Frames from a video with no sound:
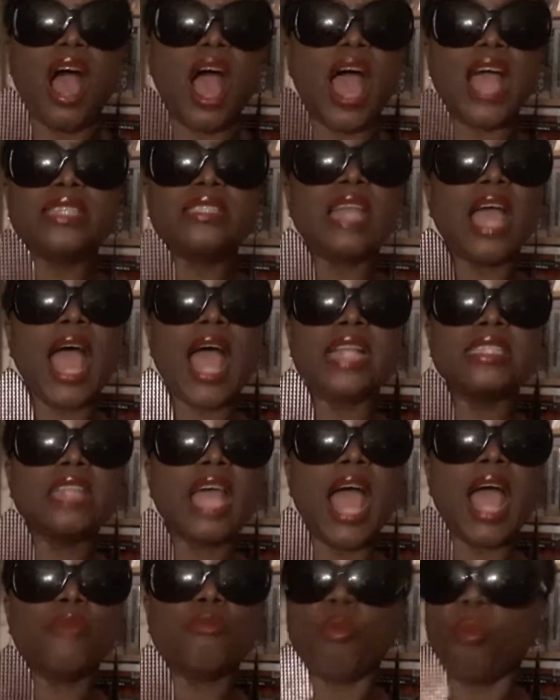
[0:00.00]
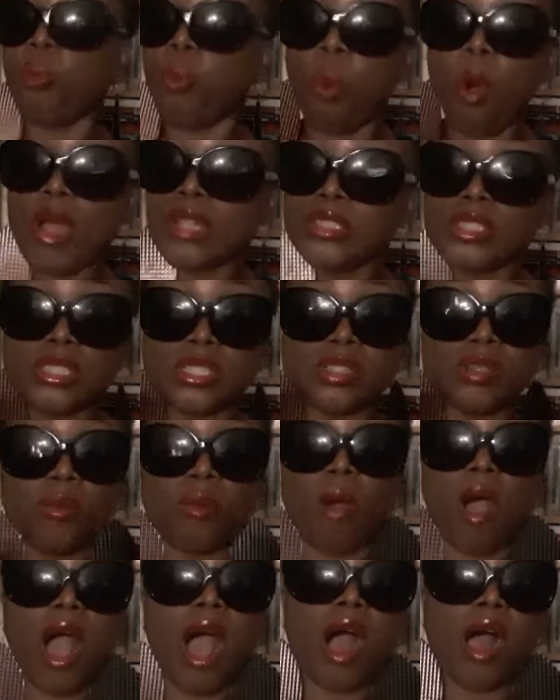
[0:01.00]
And once in a
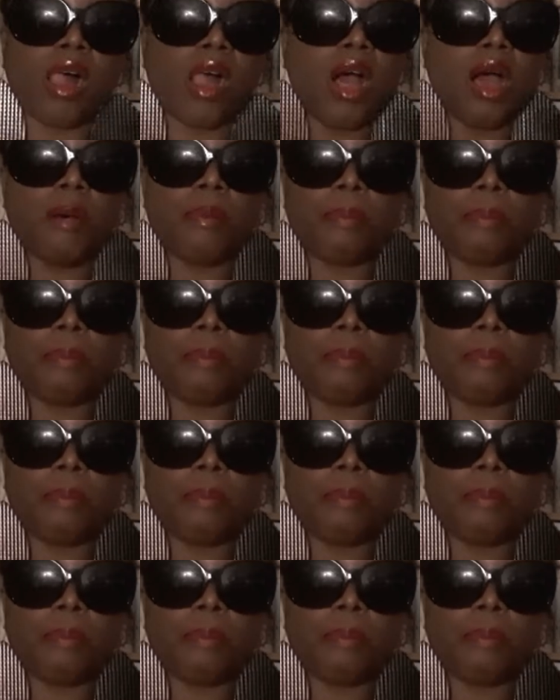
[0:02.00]
while,